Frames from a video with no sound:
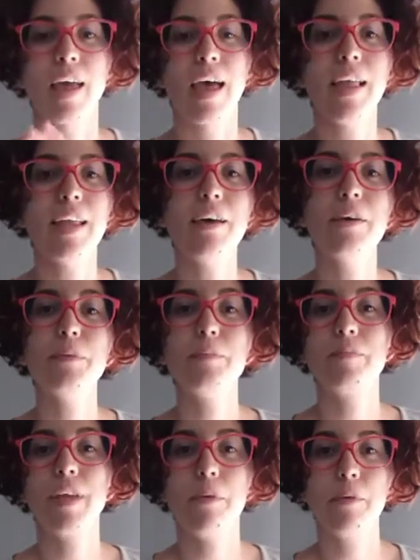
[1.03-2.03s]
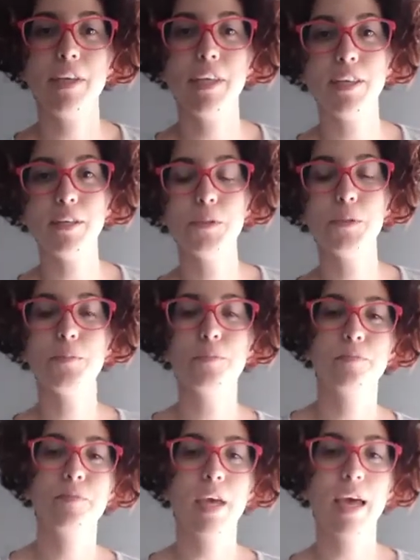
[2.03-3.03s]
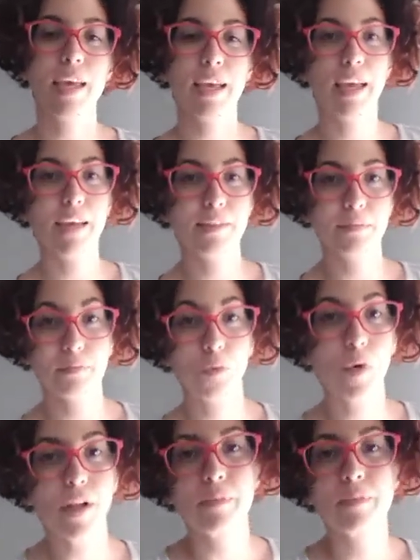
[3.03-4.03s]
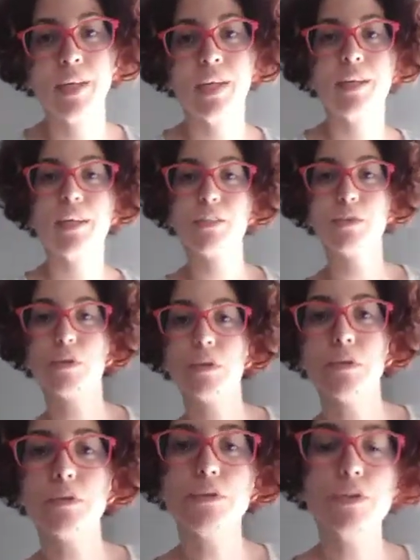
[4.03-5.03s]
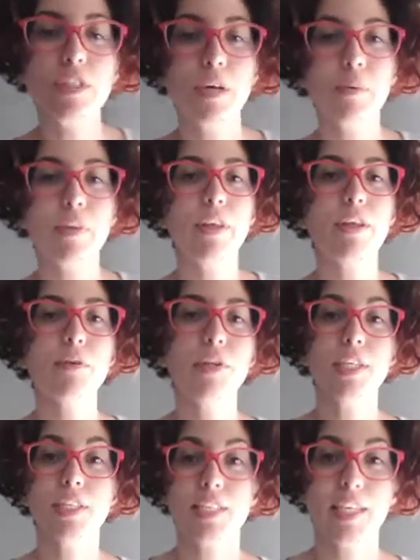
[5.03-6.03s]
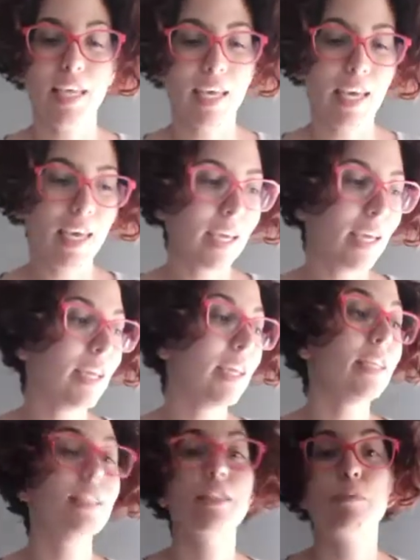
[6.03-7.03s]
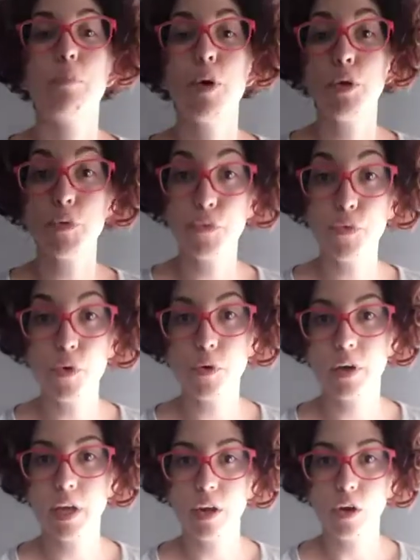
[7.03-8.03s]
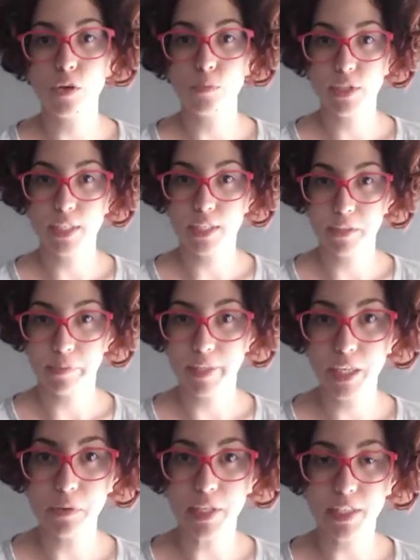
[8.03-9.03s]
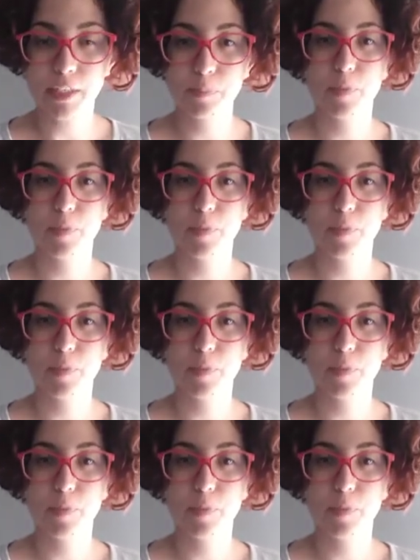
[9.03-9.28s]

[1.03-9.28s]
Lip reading: Hello, how are you? Hi again. Well, today we're going to start with unit 8.4. Okay, almost the end of the unit.